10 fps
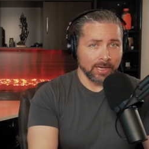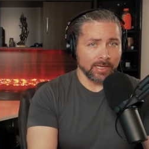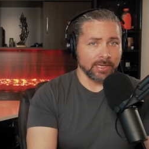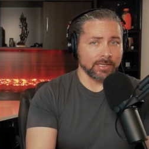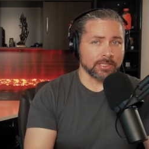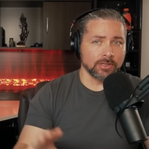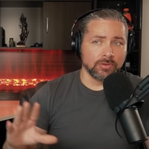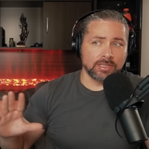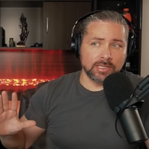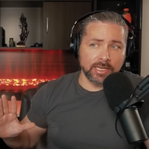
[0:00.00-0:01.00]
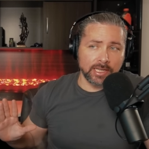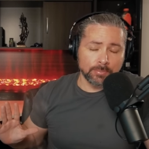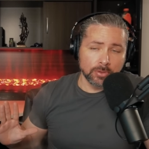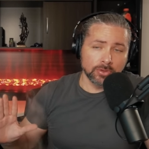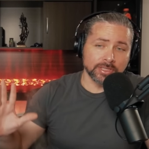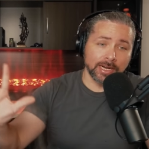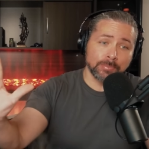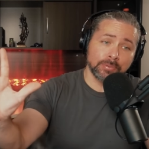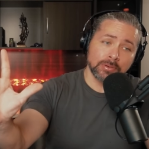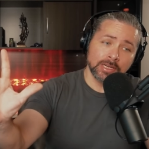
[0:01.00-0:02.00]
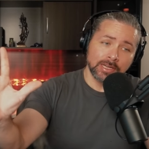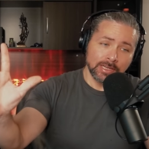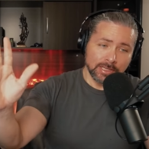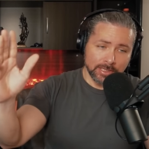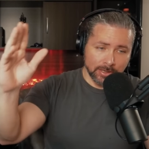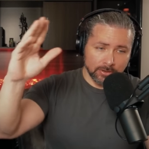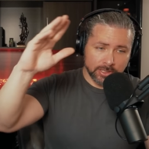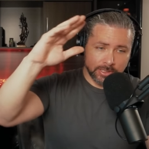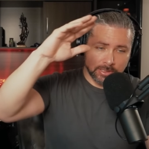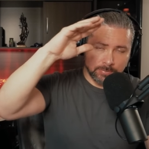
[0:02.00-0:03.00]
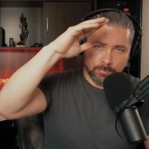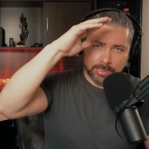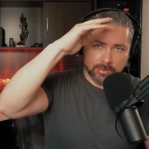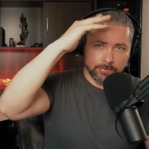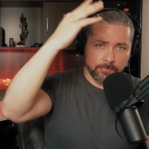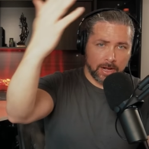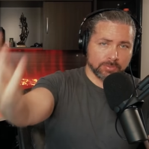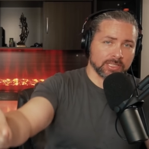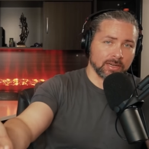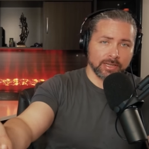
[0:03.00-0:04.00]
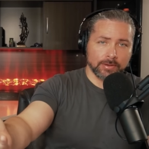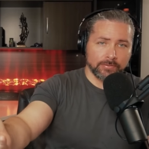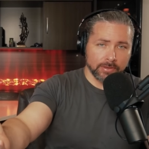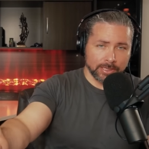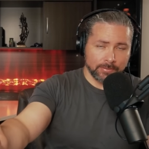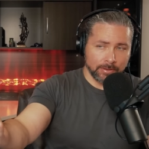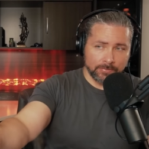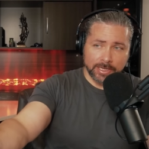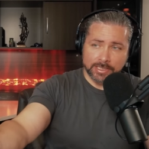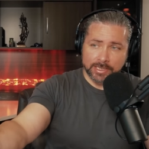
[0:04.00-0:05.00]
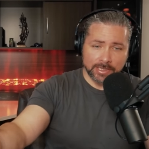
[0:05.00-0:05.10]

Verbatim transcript: And then as soon as Dee Dee pulls up you know, she just basically flops down like a, fish.